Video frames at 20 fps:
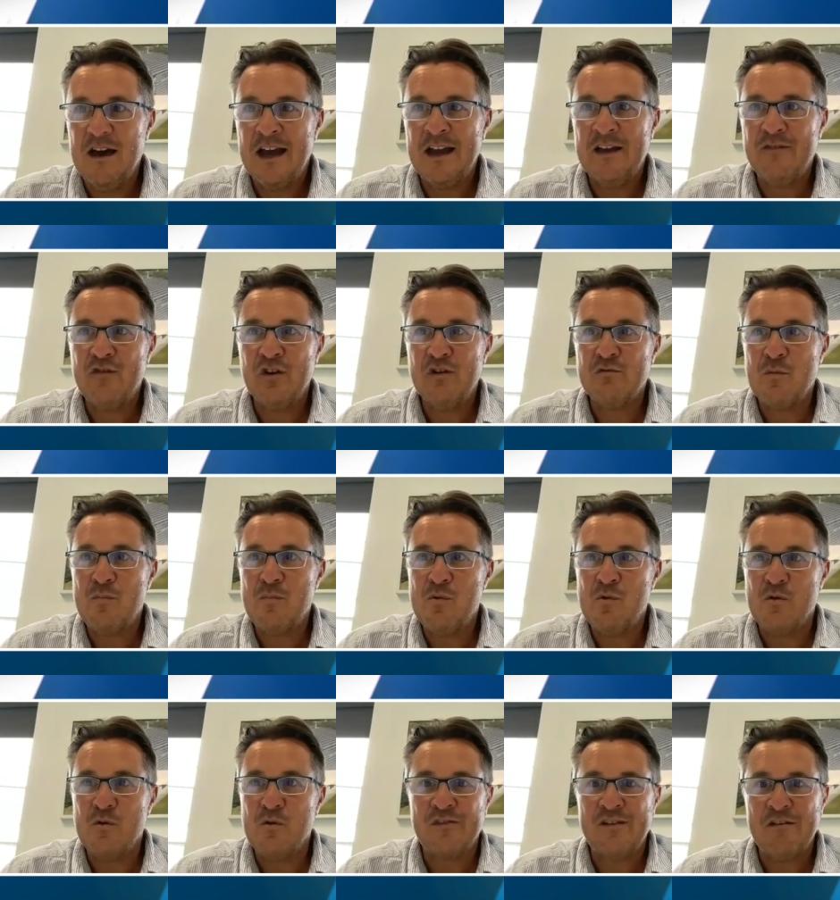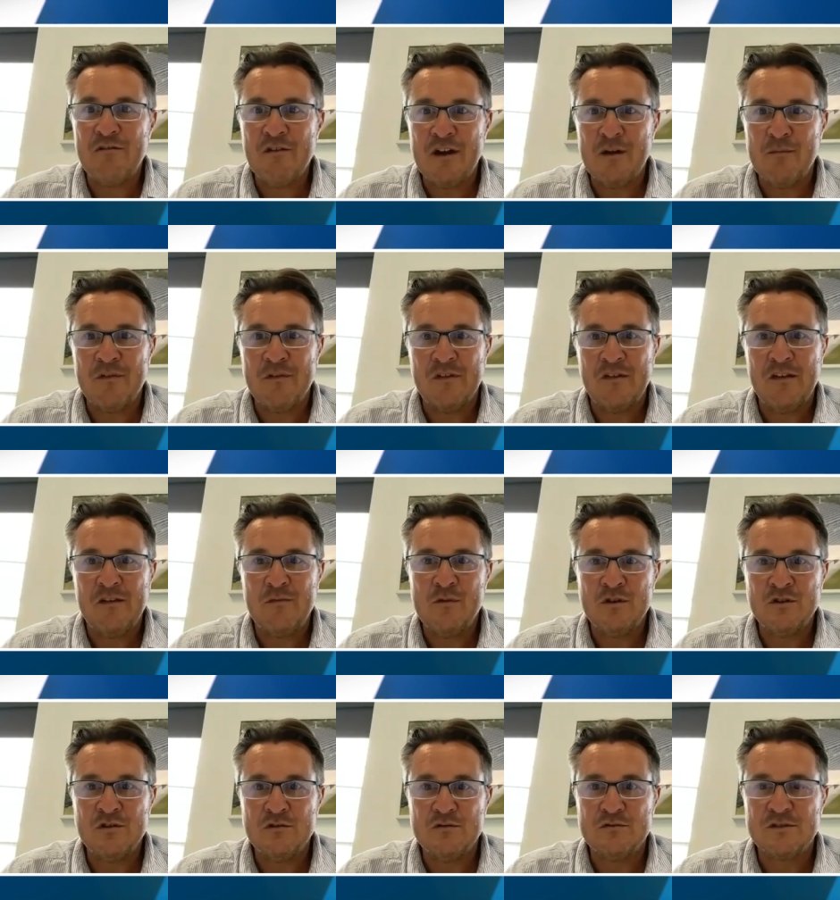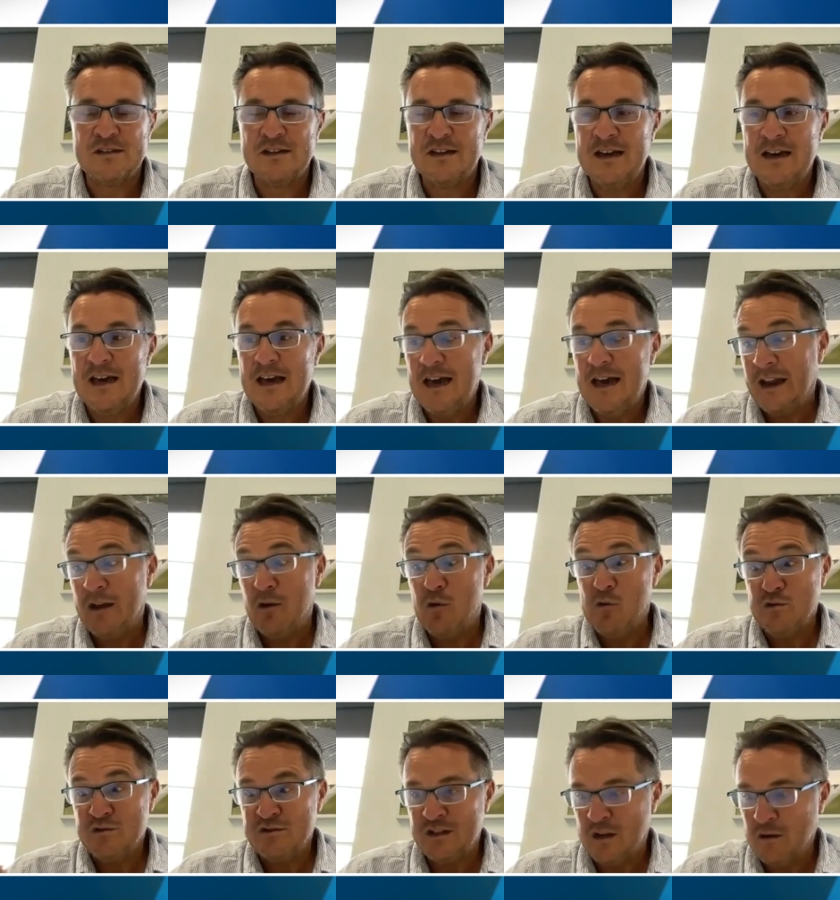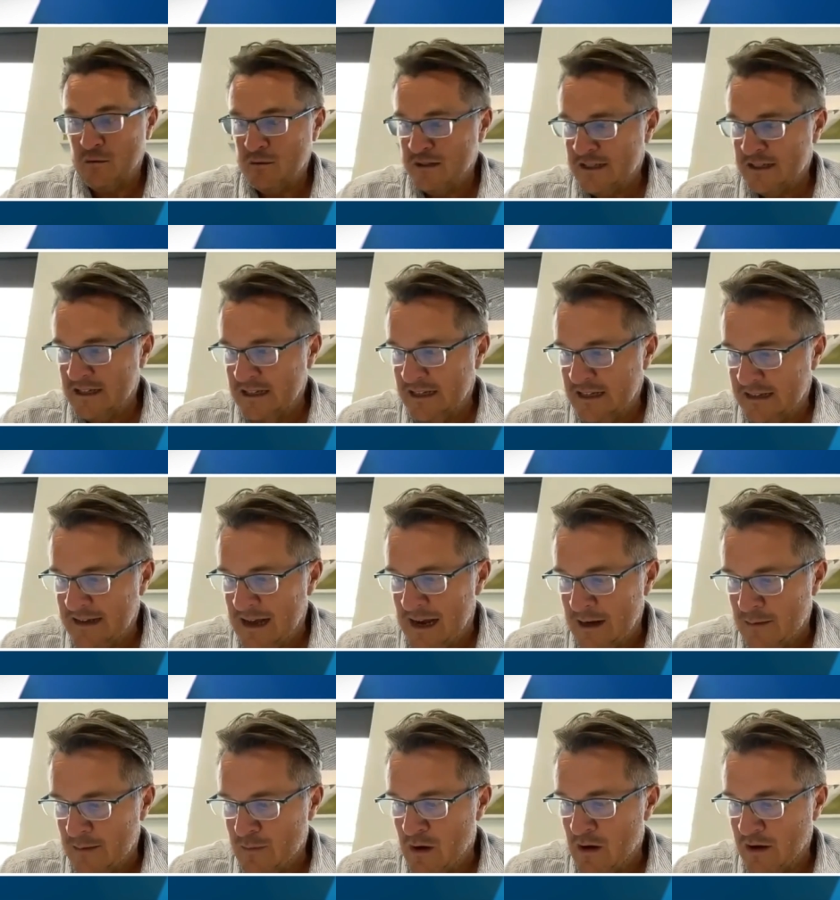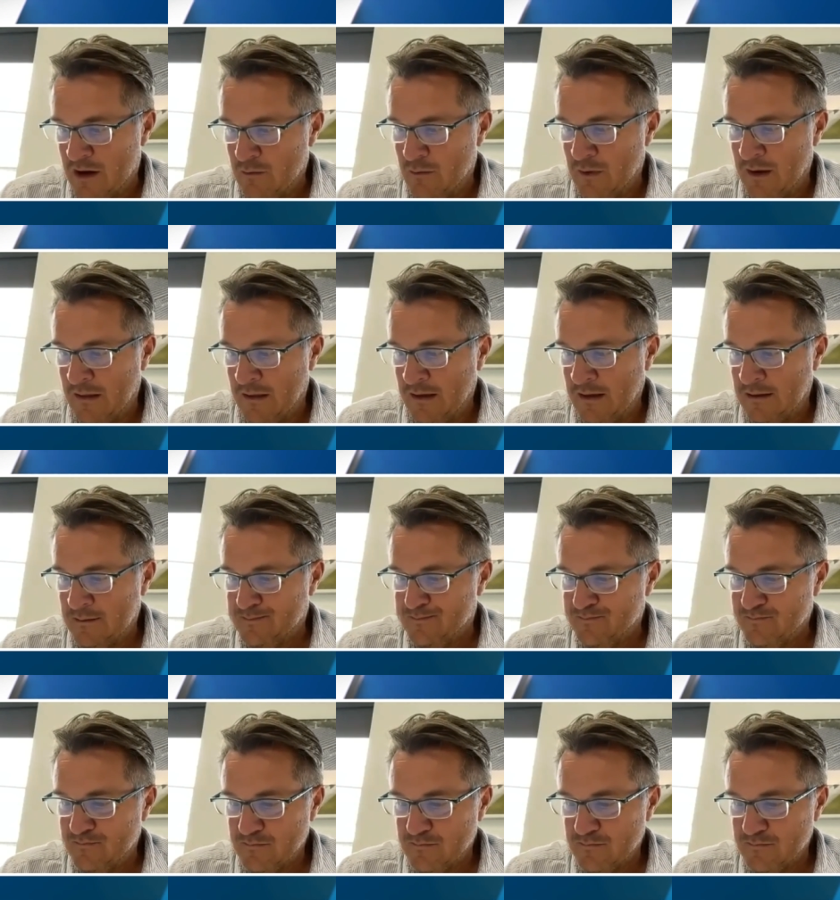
And I've got to report the serial numbers of these modules. And it also was in the Italian market where the,